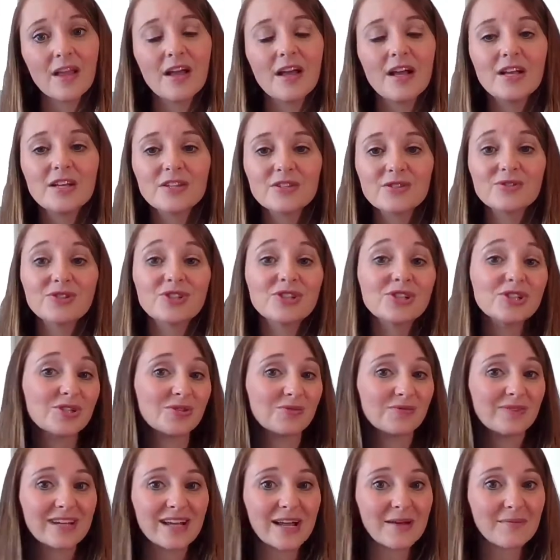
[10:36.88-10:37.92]
So just to
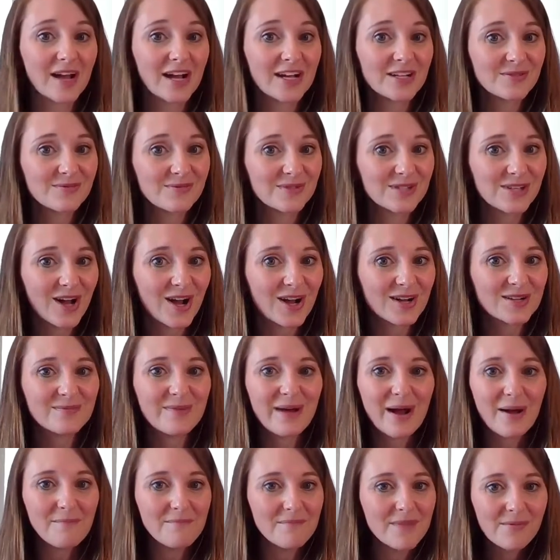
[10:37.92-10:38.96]
recap, guys, we talked
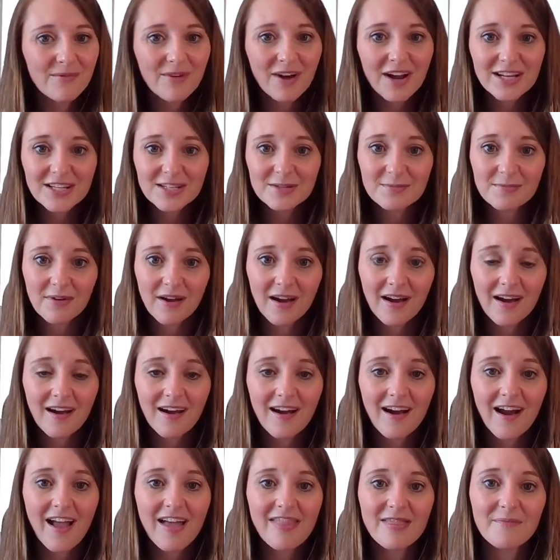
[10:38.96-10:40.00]
about memorized
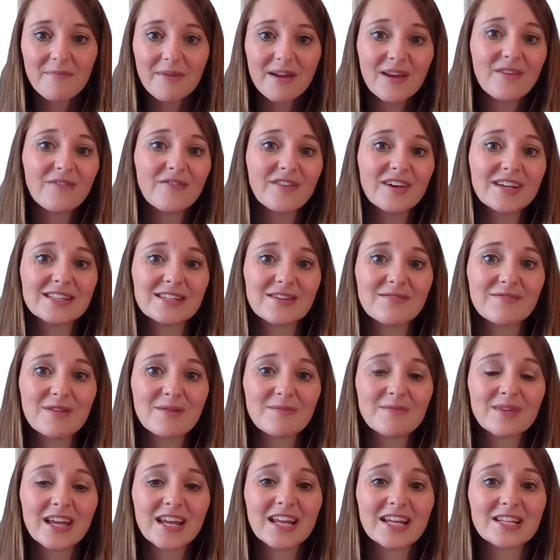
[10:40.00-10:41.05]
prayer and the benefits of
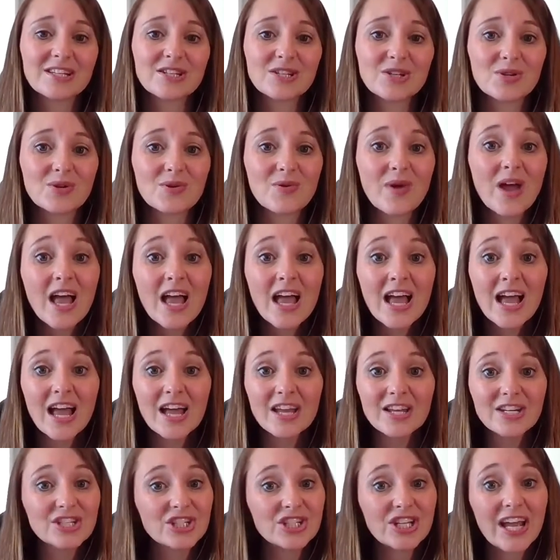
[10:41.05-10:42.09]
them getting to
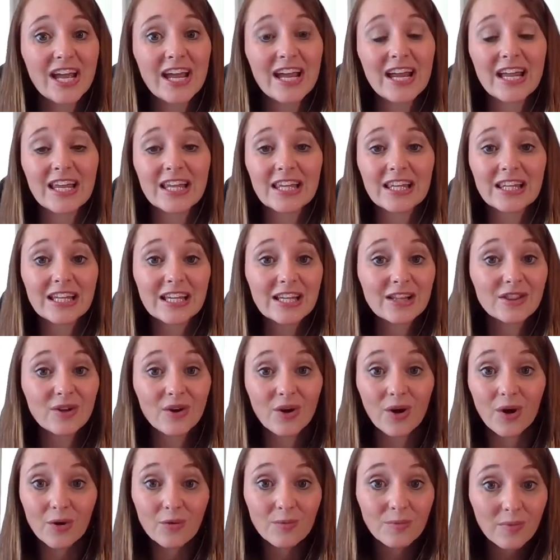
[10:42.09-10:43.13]
initiate and lead
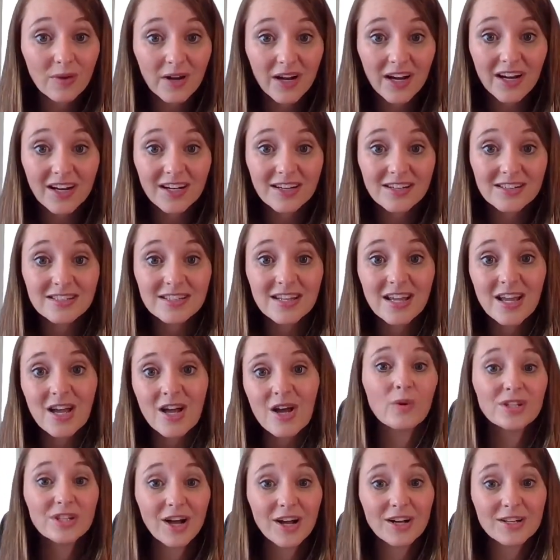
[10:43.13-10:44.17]
their own prayers.
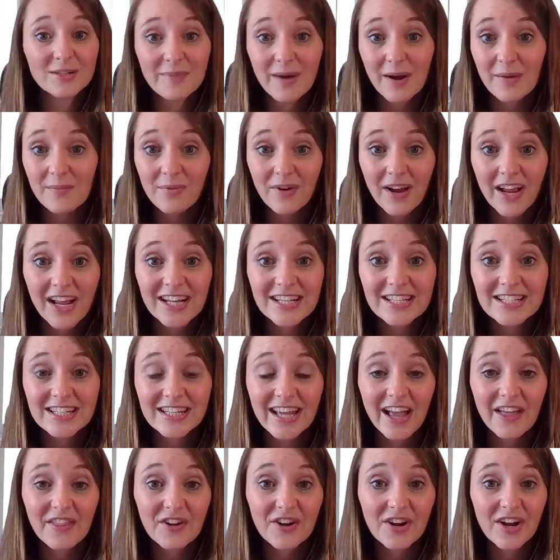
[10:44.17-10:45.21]
We talked about praying
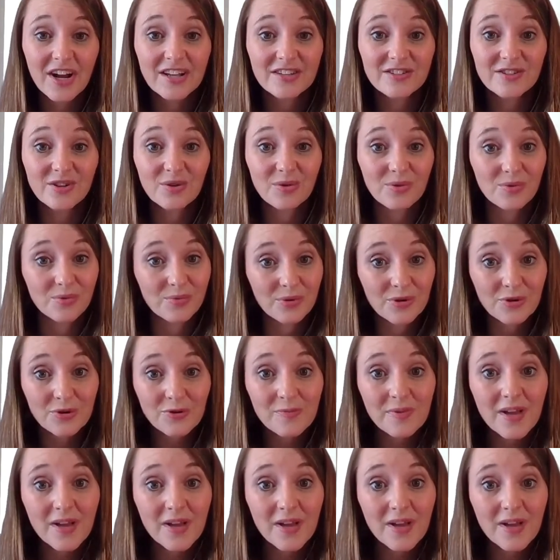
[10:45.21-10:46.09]
together as a group